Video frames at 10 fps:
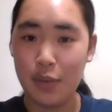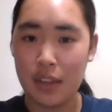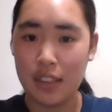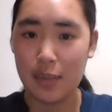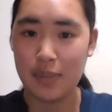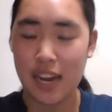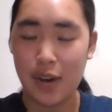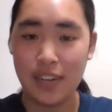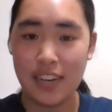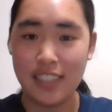in a wet lab now,
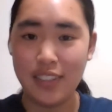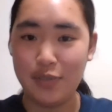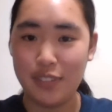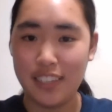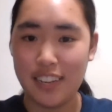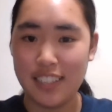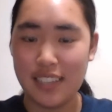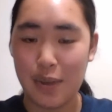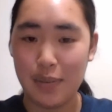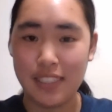and I didn't realize
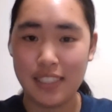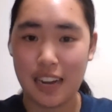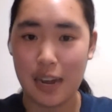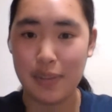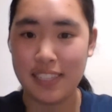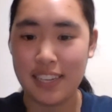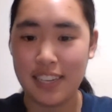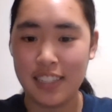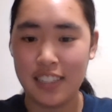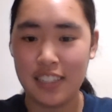how much time it takes
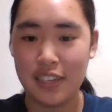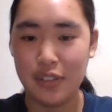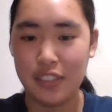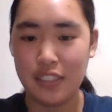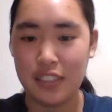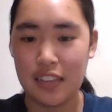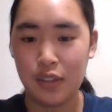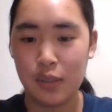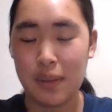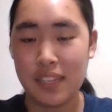to just get
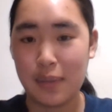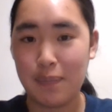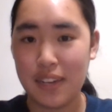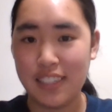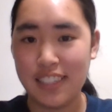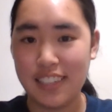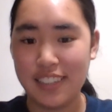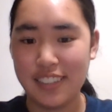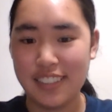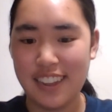those basic bench
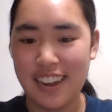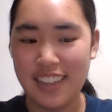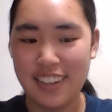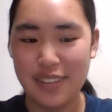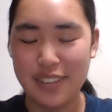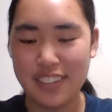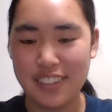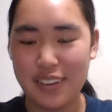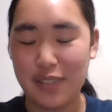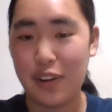skills. I thought I was gonna
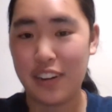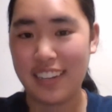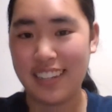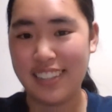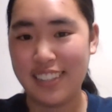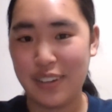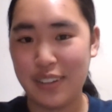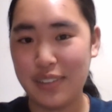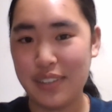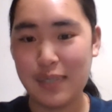like walk in and just start
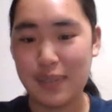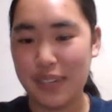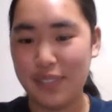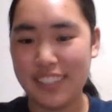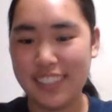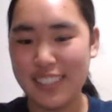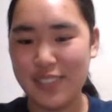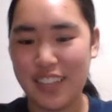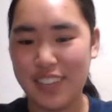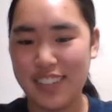doing experiments,
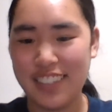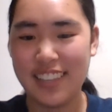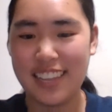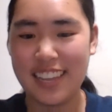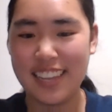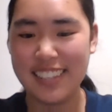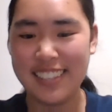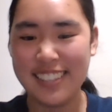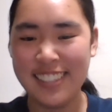but that wasn't the case.